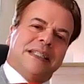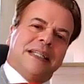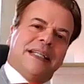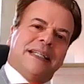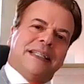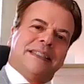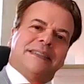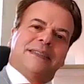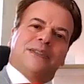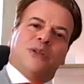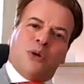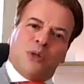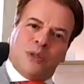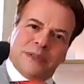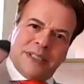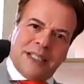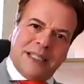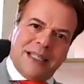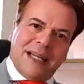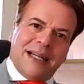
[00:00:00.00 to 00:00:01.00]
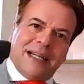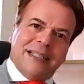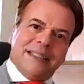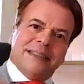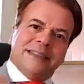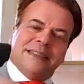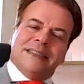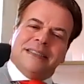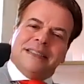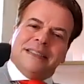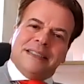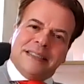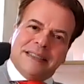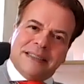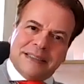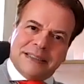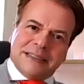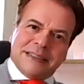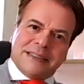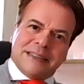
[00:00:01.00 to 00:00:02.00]
and all the line
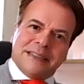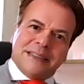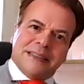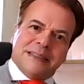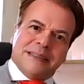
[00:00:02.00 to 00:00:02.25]
is